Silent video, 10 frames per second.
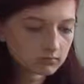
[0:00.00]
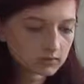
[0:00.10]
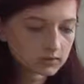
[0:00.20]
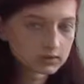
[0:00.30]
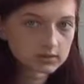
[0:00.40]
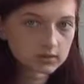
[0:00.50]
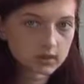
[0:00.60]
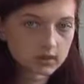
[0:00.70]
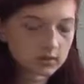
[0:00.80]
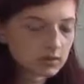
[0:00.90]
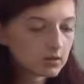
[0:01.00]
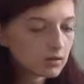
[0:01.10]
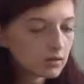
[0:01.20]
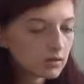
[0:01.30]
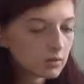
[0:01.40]
So
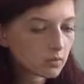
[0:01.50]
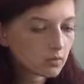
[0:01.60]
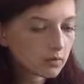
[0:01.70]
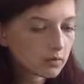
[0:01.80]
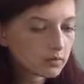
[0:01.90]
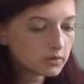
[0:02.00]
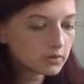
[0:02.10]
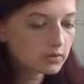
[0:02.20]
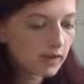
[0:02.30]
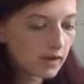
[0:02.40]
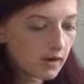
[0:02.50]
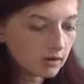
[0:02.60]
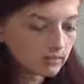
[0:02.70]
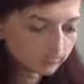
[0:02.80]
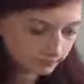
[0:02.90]
what we'll do
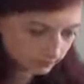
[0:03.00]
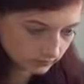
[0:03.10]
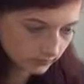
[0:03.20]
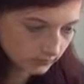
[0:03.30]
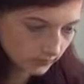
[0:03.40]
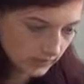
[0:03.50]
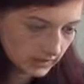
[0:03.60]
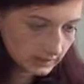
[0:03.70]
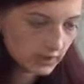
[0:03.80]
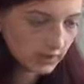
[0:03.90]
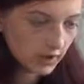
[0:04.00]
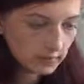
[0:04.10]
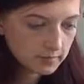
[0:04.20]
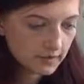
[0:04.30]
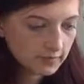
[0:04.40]
now is you have our
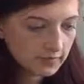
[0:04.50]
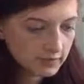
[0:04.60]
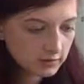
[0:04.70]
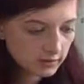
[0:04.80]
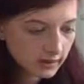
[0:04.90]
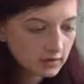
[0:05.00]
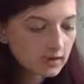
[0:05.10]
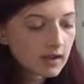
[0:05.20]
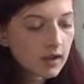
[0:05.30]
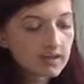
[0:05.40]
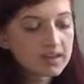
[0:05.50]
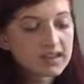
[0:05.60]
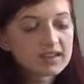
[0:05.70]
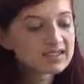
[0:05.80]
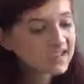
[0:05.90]
up, down, left, and right.
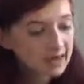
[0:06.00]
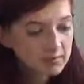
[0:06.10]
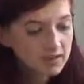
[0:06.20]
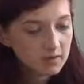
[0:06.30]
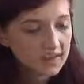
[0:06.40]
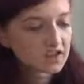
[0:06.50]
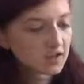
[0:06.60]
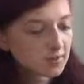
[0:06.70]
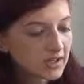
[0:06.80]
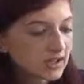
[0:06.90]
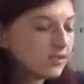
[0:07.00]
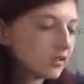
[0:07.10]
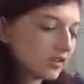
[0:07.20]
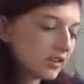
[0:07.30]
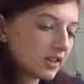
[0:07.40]
Everything is named the way it should be. The
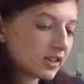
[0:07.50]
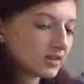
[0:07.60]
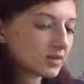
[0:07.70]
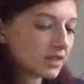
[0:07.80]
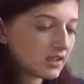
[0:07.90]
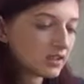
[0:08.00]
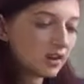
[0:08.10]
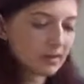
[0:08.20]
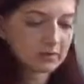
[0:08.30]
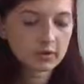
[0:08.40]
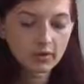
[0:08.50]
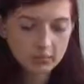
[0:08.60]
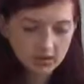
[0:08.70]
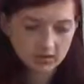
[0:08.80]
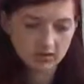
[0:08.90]
only thing is we need to upload our
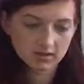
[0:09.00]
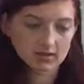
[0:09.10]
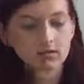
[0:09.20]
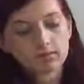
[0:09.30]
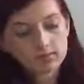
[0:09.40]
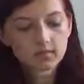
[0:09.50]
pictures.